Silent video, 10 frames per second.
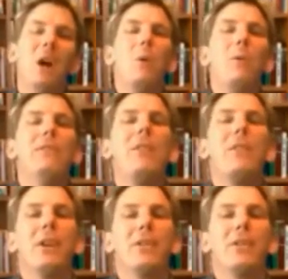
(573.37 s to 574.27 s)
What we've done
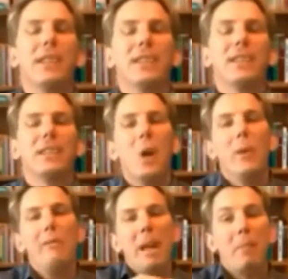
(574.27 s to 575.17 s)
there is this.
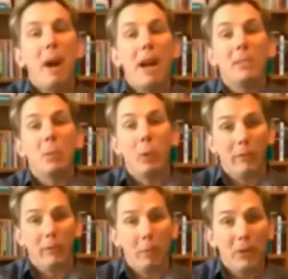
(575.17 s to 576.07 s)
We've made it possible where
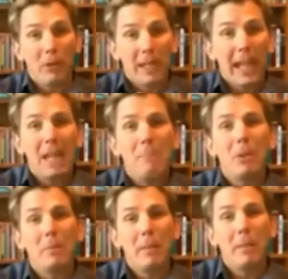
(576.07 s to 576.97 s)
if a person can
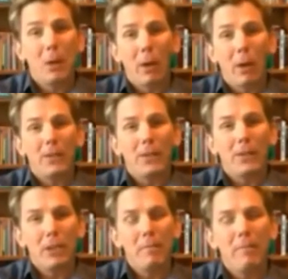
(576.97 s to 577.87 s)
build a big
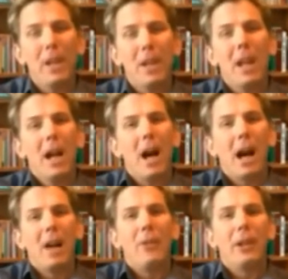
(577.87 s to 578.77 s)
organization,
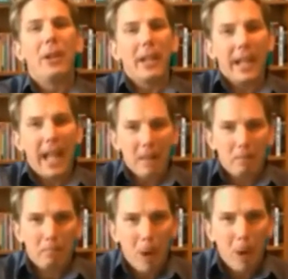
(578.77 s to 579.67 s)
they're going to get
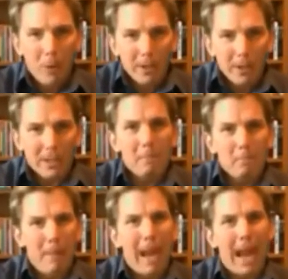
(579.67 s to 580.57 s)
a bonus
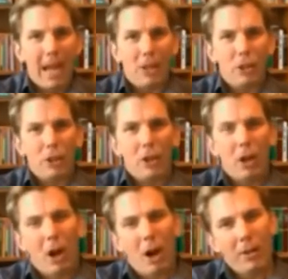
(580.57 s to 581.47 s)
match
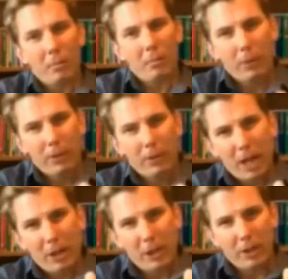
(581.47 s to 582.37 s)
on the
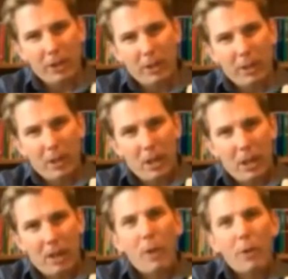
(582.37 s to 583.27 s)
production
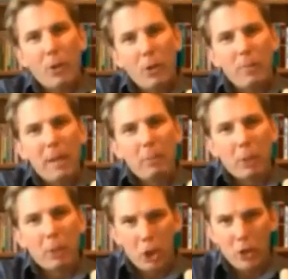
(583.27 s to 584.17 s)
of what those
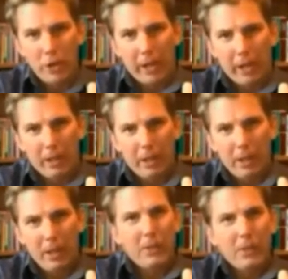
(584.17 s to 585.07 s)
people are earning.
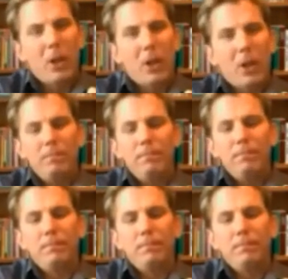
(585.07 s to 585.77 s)
So